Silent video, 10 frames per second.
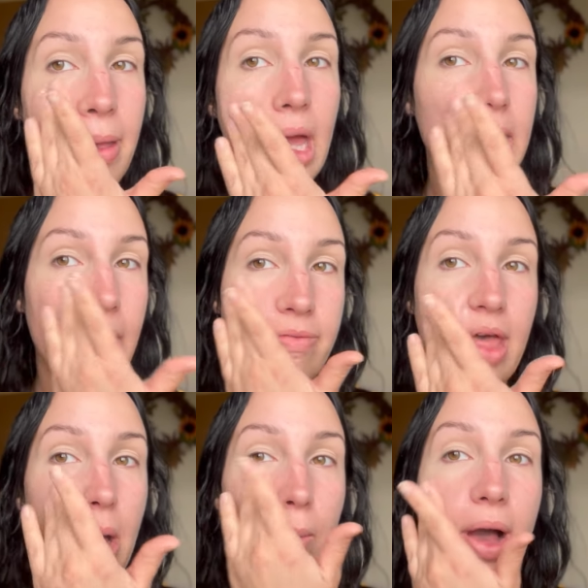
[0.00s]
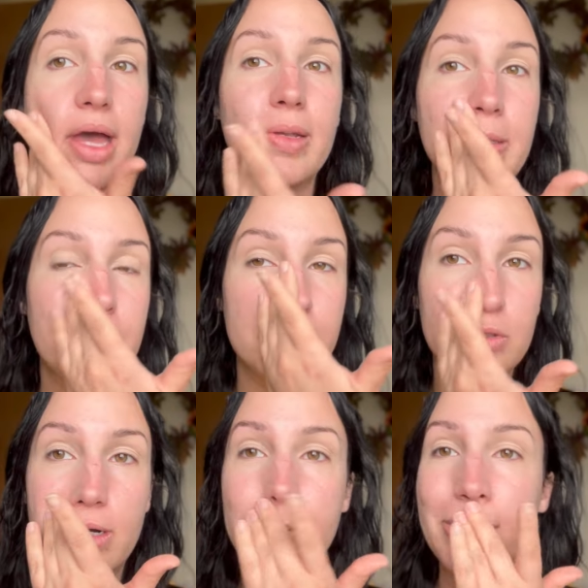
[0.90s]
I gave that a while to
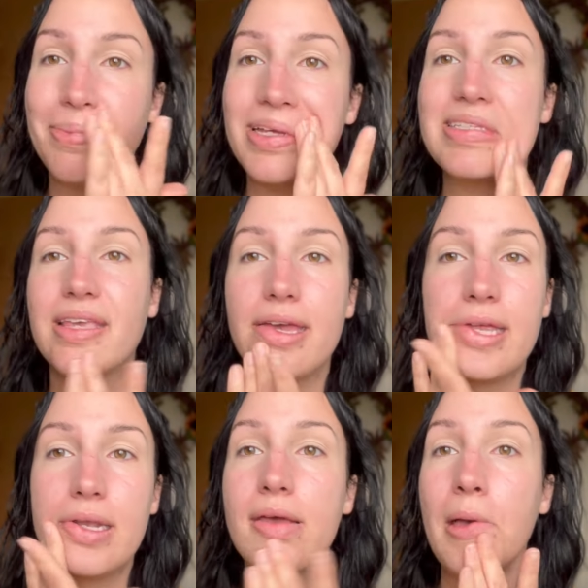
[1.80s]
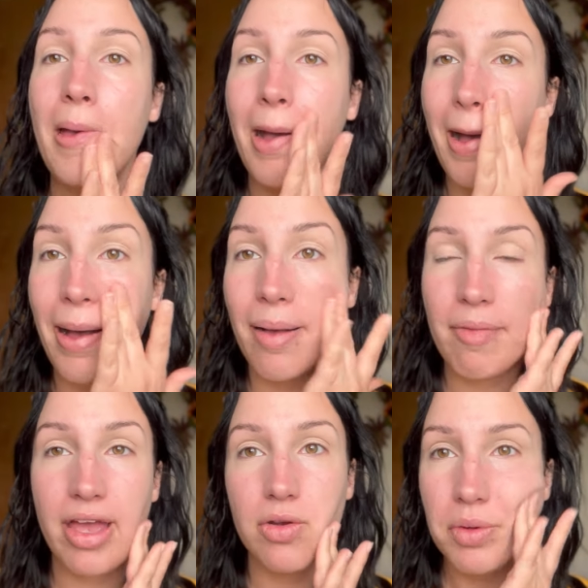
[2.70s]
absorb into my skin. Um,
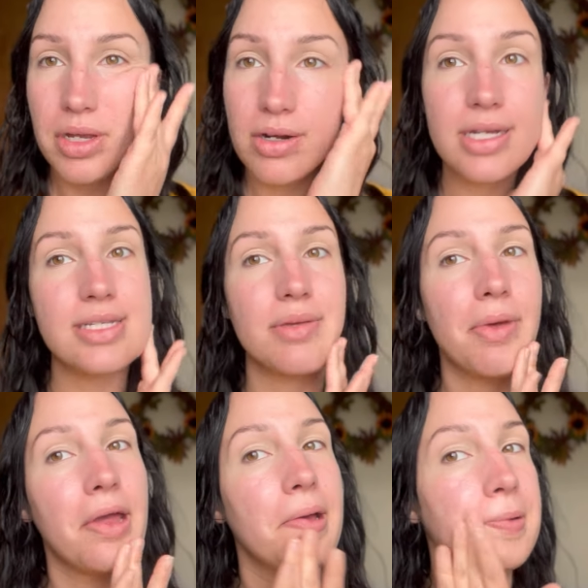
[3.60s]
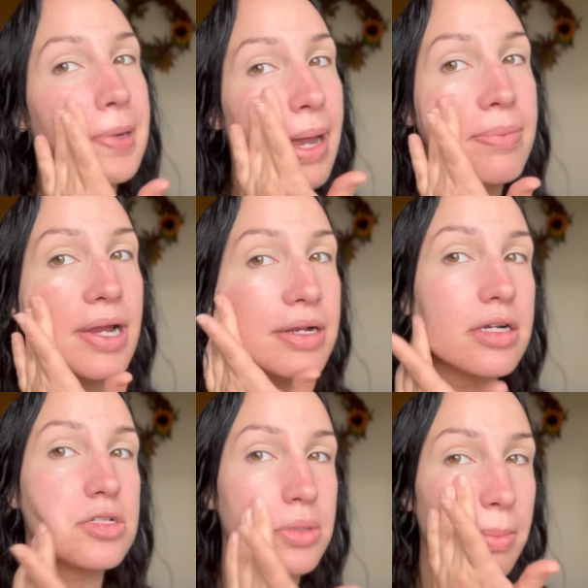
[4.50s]
I know I already did my under eye
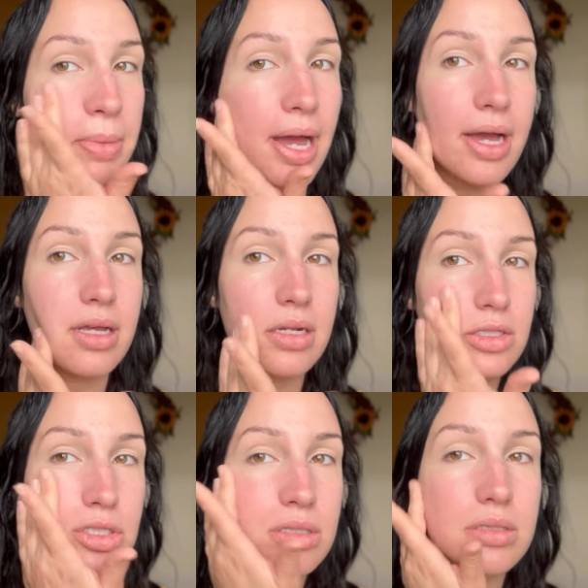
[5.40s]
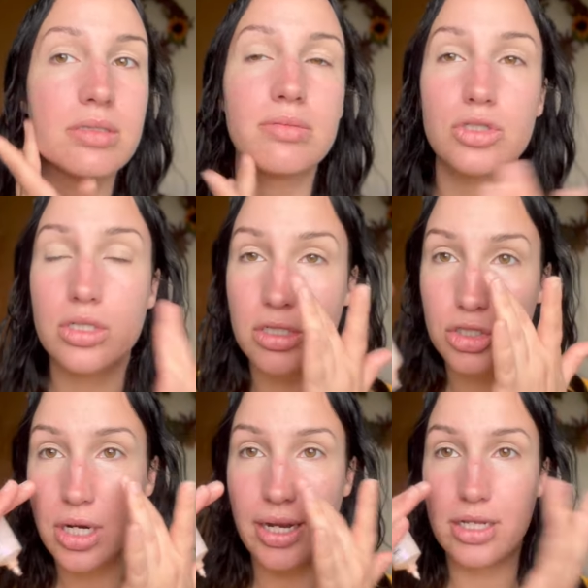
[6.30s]
brightener, so I'm not gonna try, gonna
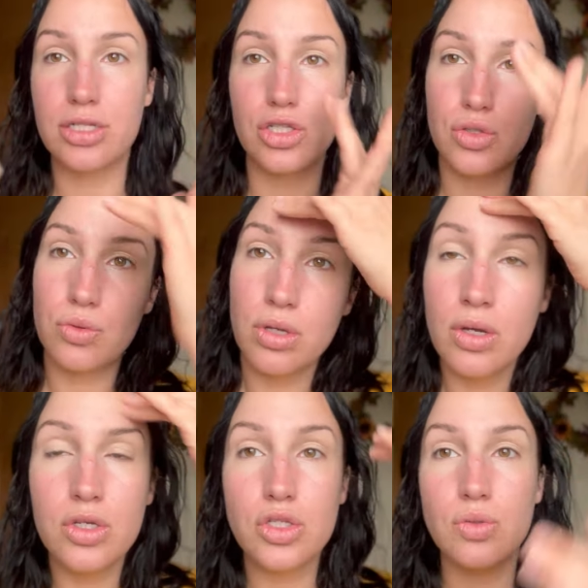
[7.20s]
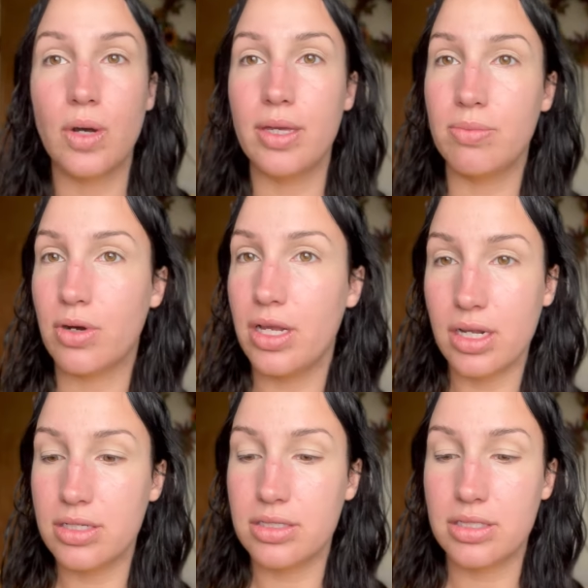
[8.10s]
try not to swipe right
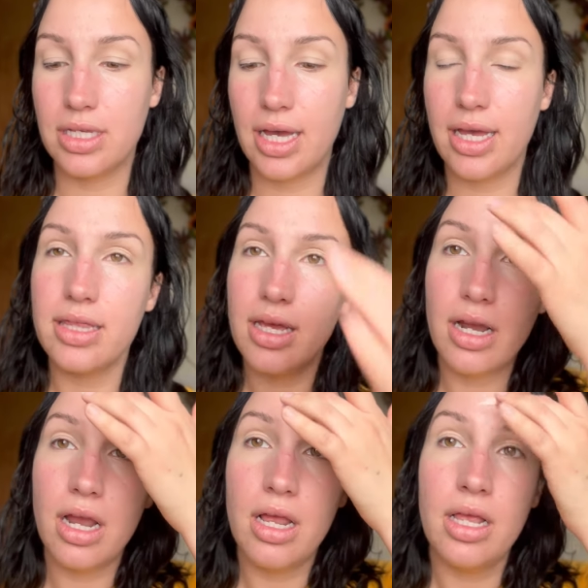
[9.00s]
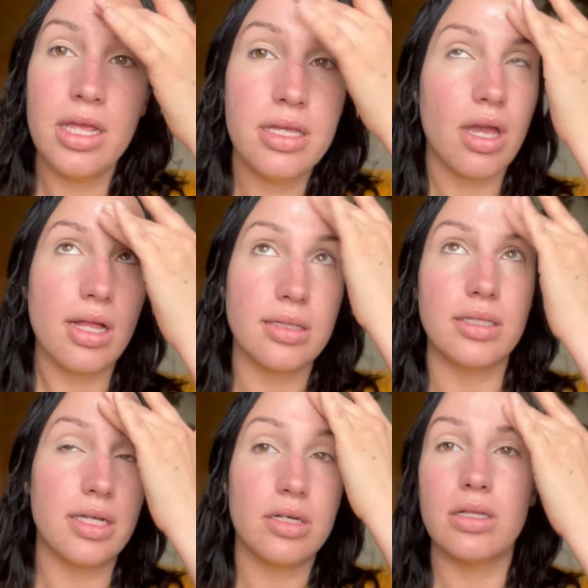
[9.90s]
under the eye there. A
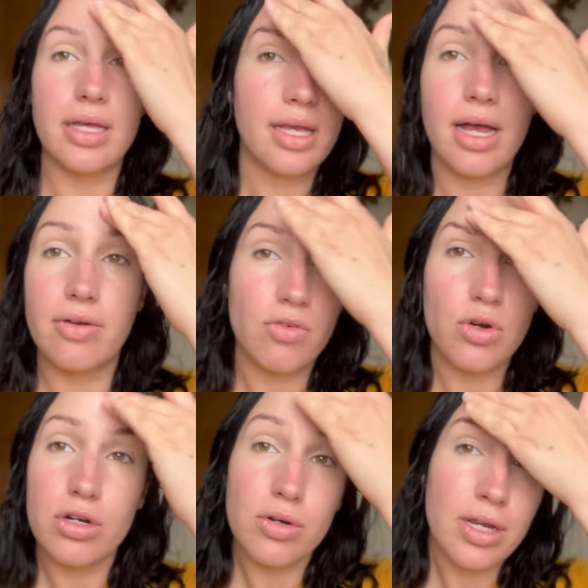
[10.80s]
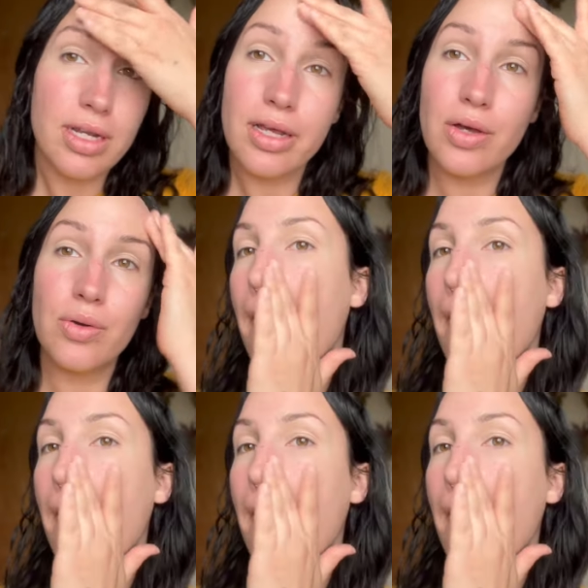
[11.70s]
little like out of order right now.